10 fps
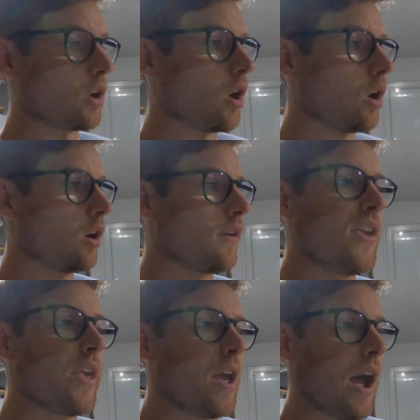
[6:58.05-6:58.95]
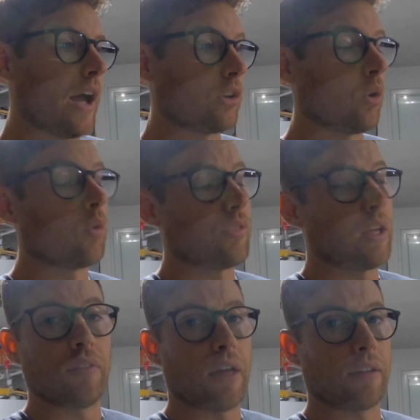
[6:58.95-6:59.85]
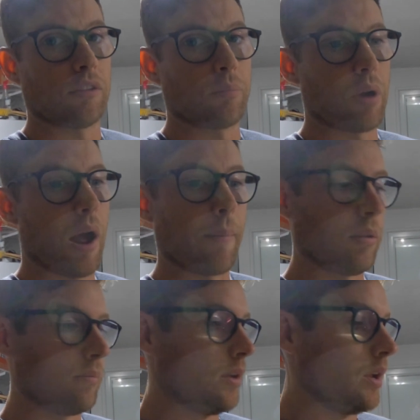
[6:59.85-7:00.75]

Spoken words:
car. I don't think that's the problem.